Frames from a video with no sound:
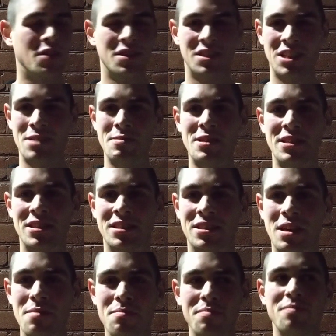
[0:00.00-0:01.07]
got to see me as
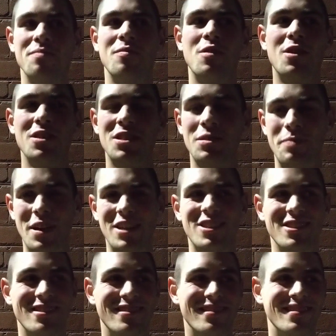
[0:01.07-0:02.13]
somewhat
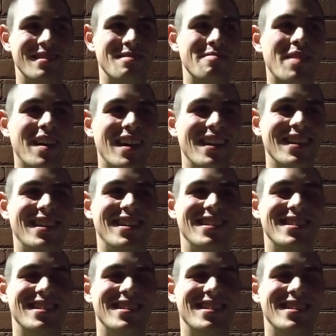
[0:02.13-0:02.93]
special. But